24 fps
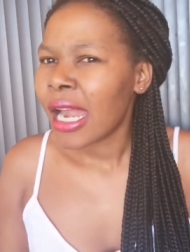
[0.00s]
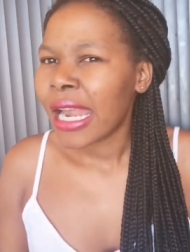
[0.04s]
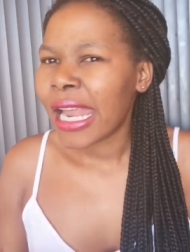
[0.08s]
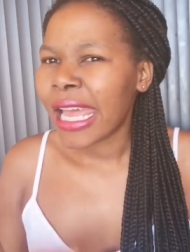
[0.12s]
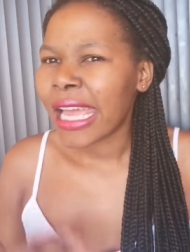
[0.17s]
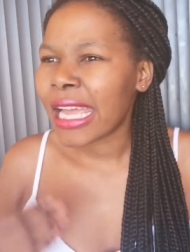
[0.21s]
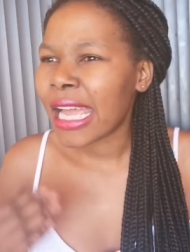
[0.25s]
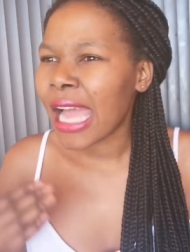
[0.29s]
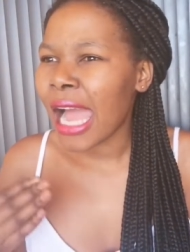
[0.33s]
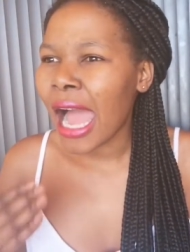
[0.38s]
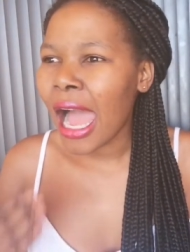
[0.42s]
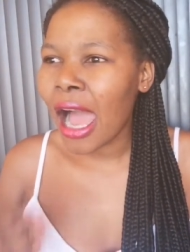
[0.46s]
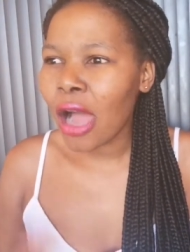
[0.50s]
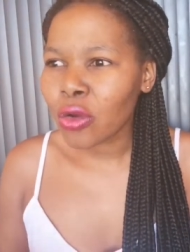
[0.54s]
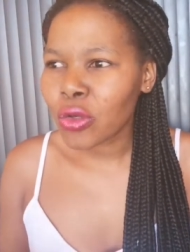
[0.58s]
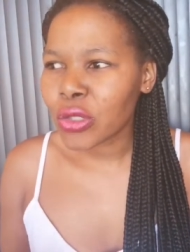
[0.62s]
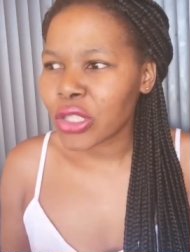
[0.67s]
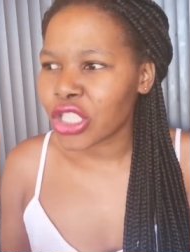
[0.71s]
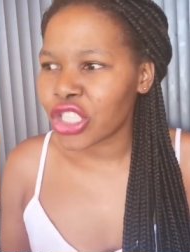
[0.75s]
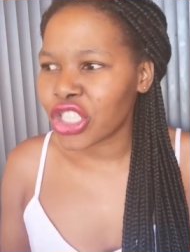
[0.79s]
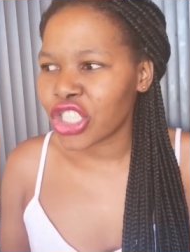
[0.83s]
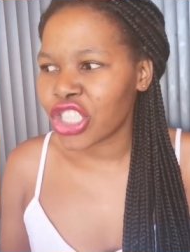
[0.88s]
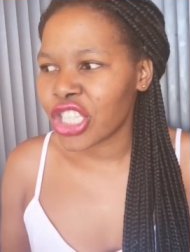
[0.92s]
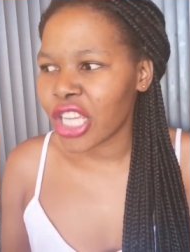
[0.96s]
like how
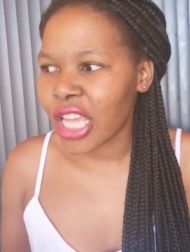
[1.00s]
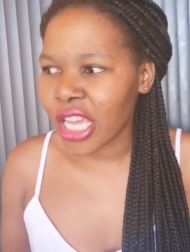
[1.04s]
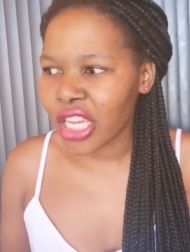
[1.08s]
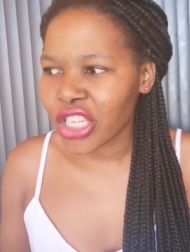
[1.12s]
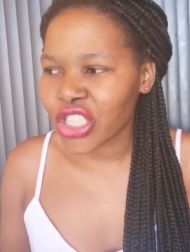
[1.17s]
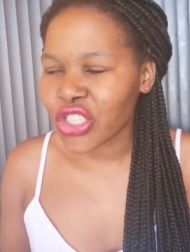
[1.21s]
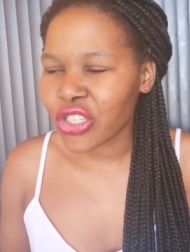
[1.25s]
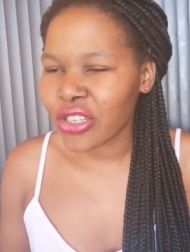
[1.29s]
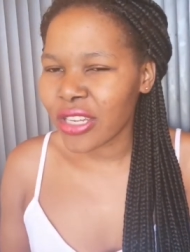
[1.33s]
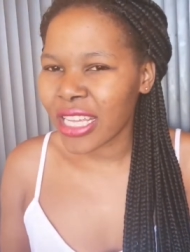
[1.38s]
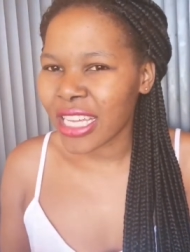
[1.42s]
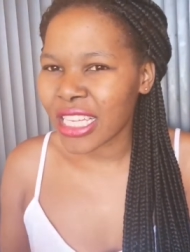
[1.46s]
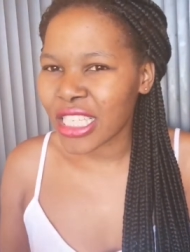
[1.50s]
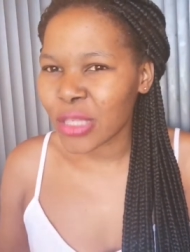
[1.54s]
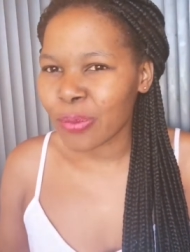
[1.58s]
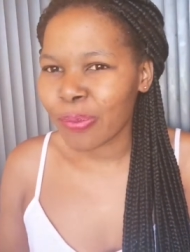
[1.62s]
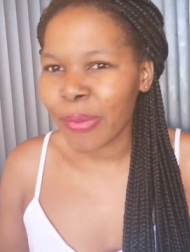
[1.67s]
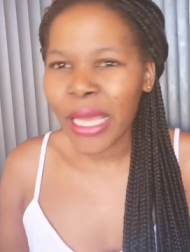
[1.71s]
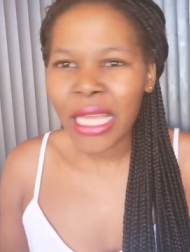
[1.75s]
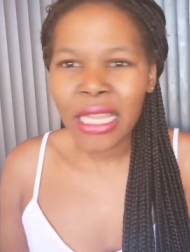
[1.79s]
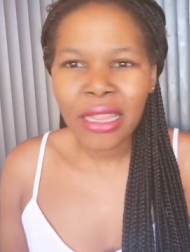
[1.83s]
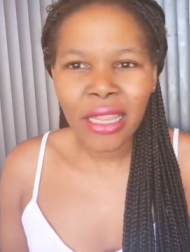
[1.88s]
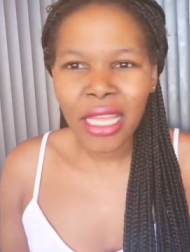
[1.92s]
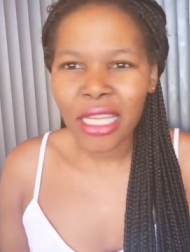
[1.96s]
did she actually
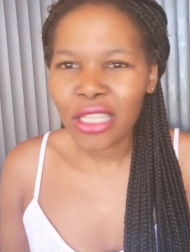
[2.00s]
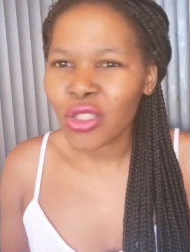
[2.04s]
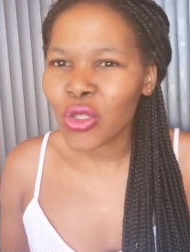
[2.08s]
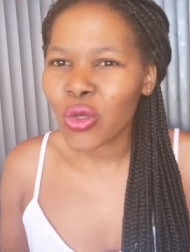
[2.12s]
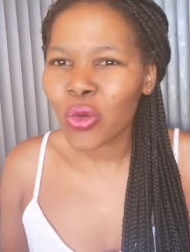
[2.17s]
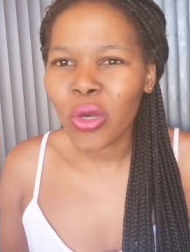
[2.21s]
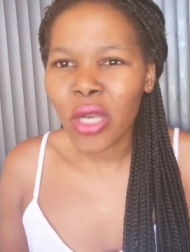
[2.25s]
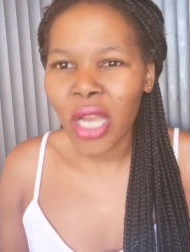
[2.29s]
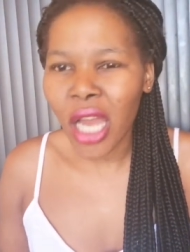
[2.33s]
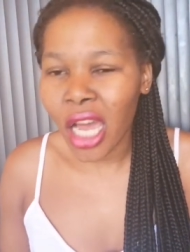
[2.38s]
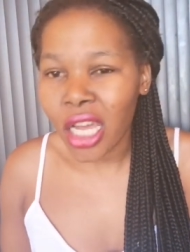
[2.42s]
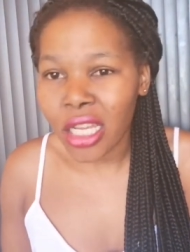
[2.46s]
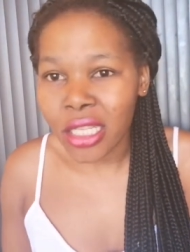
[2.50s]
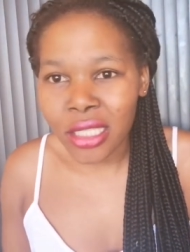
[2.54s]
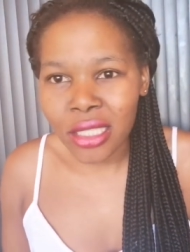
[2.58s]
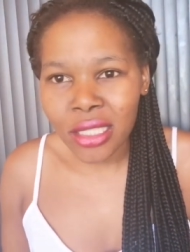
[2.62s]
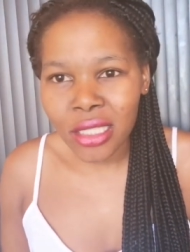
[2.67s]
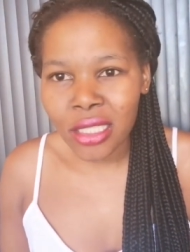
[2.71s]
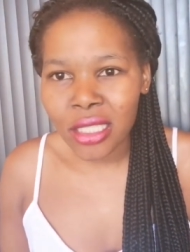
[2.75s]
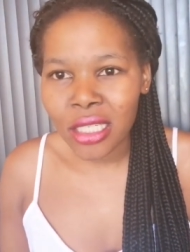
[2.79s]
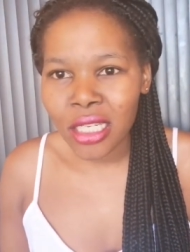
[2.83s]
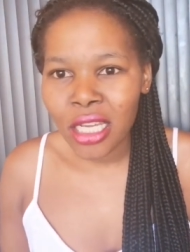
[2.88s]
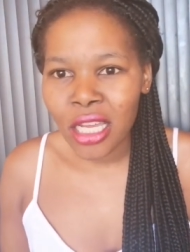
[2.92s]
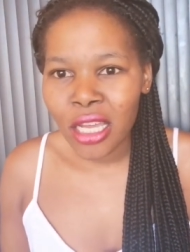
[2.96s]
expect that to
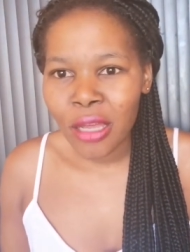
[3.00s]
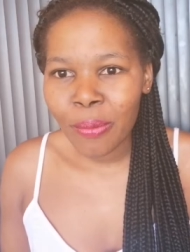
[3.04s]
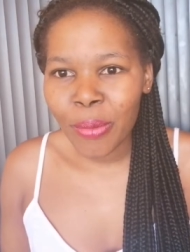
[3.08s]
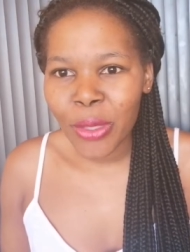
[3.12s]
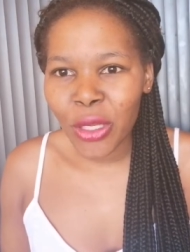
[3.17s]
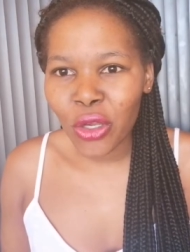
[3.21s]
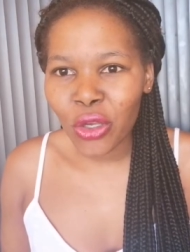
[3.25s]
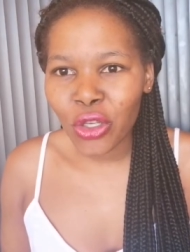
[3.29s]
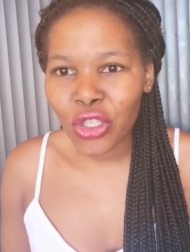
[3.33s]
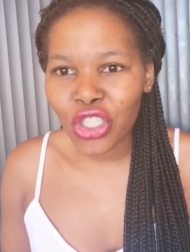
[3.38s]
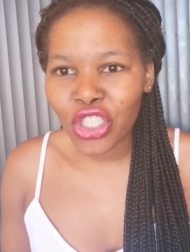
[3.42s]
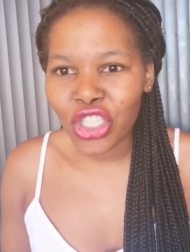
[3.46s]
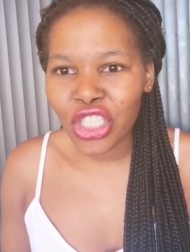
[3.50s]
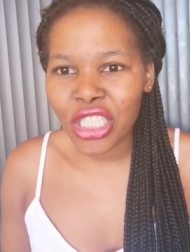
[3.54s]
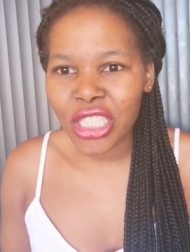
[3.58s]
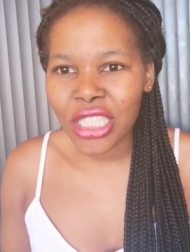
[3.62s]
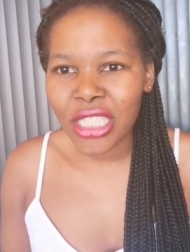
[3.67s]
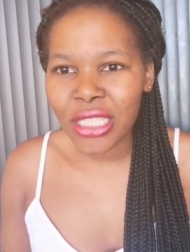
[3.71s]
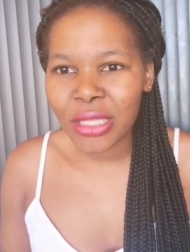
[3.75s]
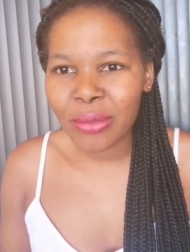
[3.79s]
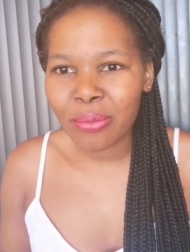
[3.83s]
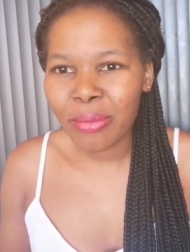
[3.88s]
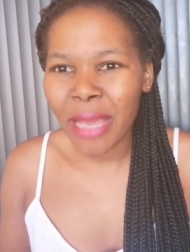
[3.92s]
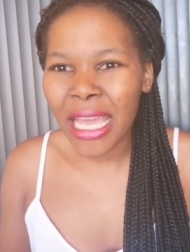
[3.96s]
last because
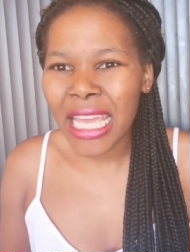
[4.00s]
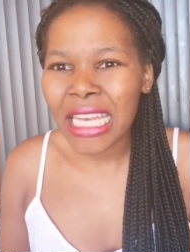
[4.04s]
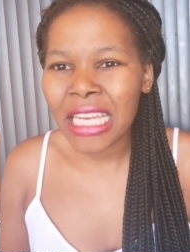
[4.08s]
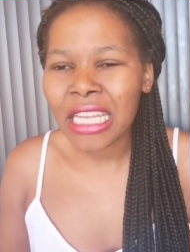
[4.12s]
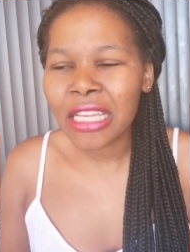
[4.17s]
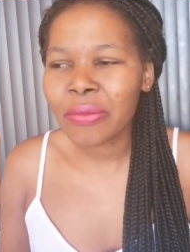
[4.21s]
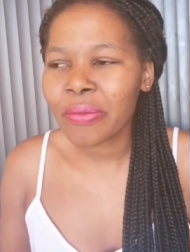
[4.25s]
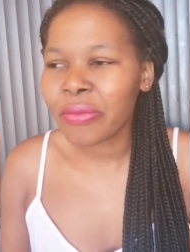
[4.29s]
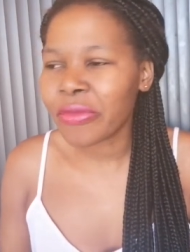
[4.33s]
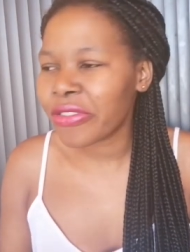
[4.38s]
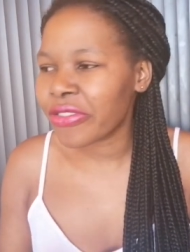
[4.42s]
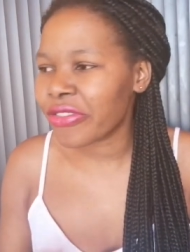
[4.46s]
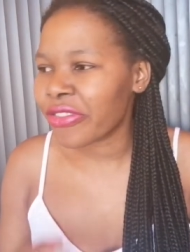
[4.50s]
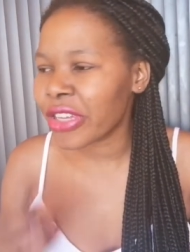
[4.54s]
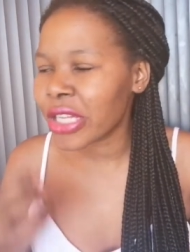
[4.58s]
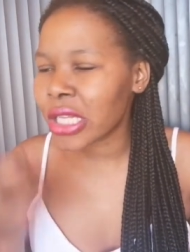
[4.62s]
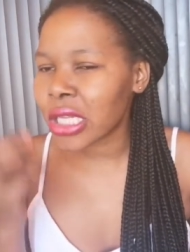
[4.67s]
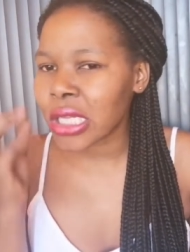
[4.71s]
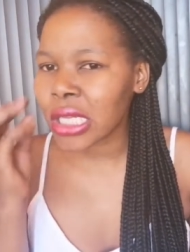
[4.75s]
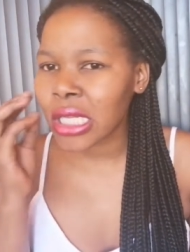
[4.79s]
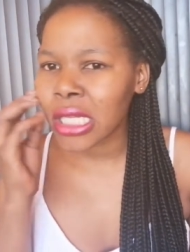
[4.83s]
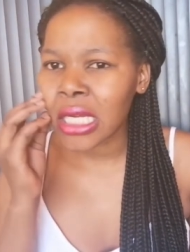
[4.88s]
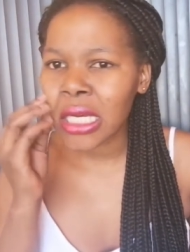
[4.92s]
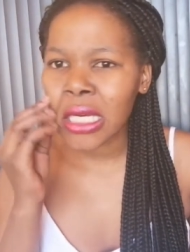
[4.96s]
she's made him
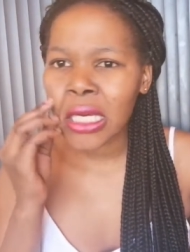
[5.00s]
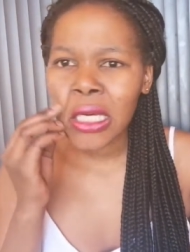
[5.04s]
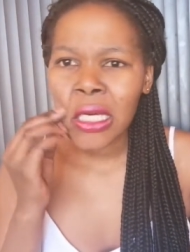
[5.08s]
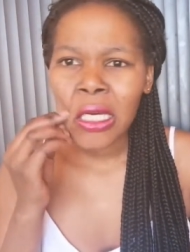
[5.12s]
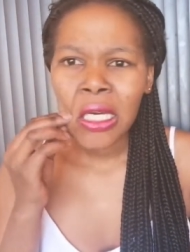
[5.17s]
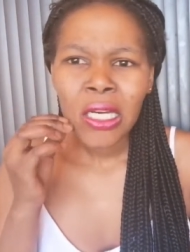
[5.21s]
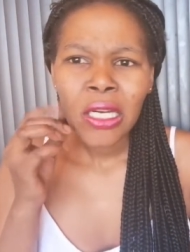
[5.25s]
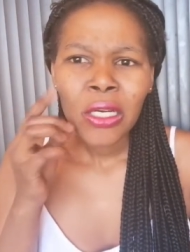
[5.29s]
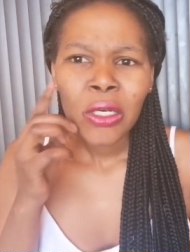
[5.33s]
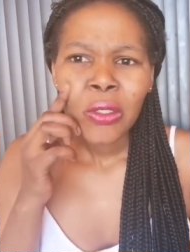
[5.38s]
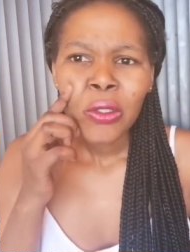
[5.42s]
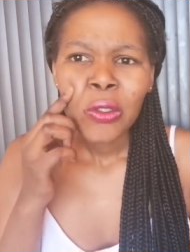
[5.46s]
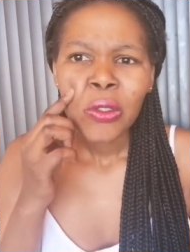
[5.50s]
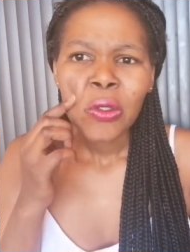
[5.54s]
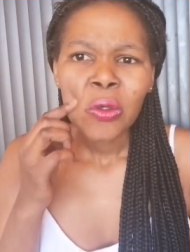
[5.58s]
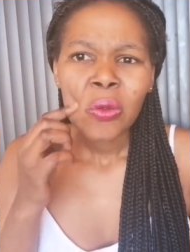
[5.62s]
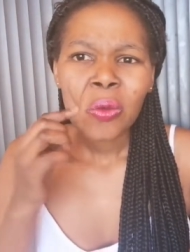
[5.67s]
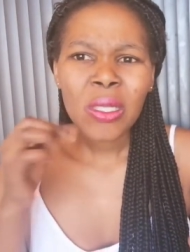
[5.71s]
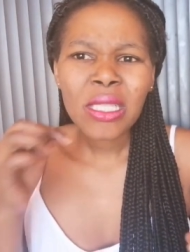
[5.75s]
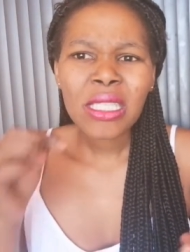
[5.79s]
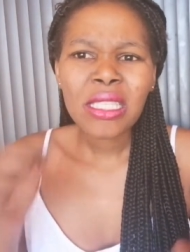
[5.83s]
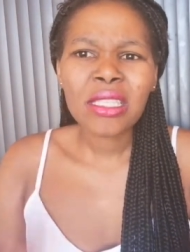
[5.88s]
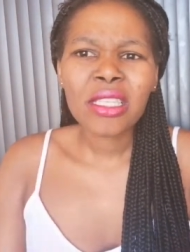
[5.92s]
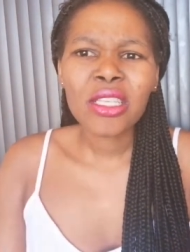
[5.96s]
feel
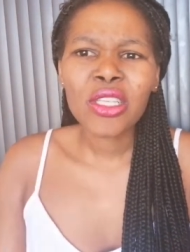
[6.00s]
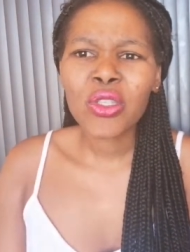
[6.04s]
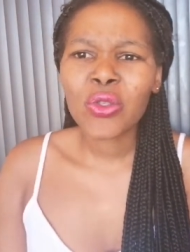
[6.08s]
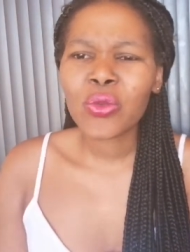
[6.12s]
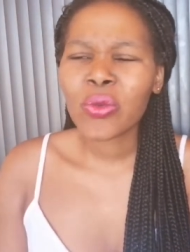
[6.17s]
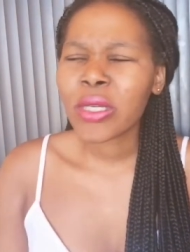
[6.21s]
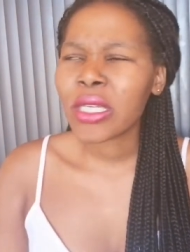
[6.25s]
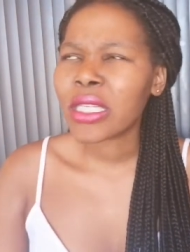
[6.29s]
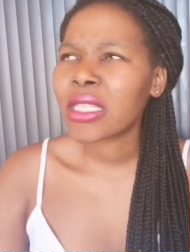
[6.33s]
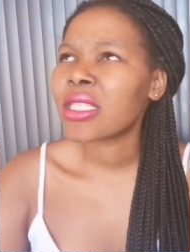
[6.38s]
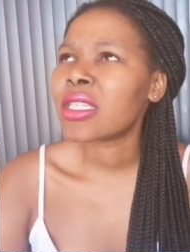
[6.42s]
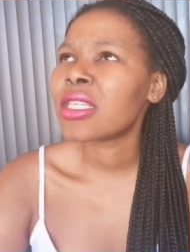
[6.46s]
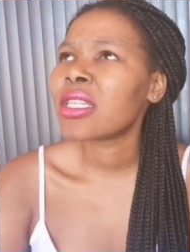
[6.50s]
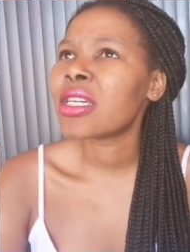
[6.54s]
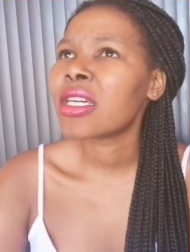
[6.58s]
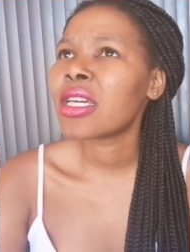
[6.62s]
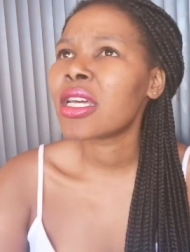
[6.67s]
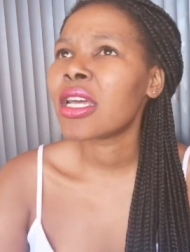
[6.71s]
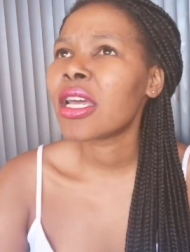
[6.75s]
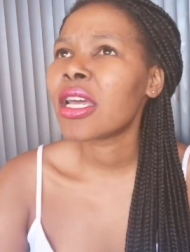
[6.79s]
what's this word